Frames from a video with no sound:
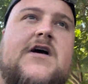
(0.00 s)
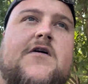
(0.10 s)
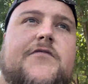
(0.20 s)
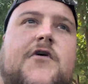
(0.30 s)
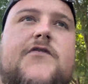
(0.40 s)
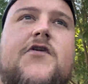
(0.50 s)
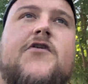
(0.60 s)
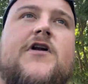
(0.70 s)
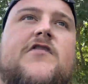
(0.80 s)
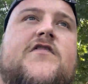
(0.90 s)
not too
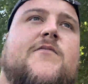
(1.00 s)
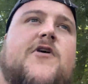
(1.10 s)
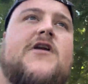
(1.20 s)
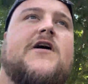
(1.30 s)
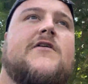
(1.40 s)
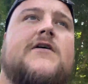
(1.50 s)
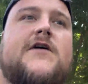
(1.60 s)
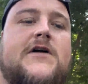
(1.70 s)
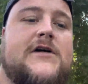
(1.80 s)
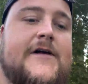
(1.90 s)
close to them right now.
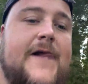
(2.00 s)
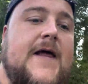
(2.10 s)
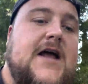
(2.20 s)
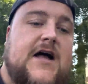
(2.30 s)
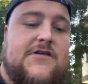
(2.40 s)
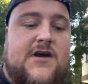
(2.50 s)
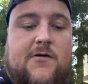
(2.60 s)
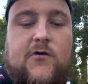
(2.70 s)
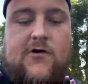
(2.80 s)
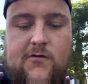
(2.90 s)
And yeah,
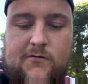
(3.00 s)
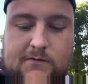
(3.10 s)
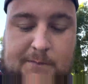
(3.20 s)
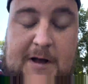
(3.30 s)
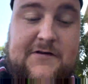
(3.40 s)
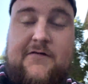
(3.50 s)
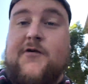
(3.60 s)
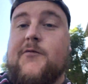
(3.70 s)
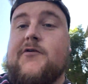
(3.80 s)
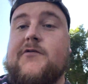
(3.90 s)
back to the football.